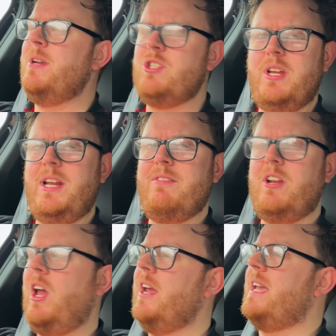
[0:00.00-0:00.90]
make sure you leave a
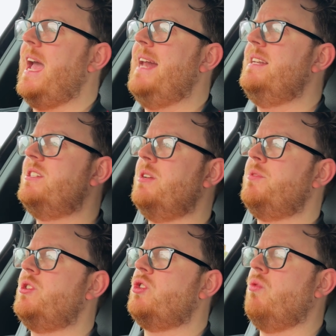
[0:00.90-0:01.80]
like and
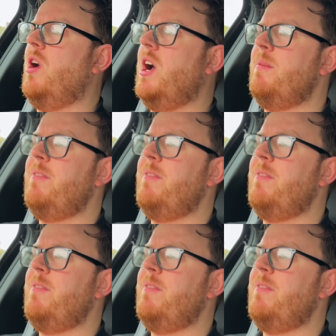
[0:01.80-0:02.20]
subscribe.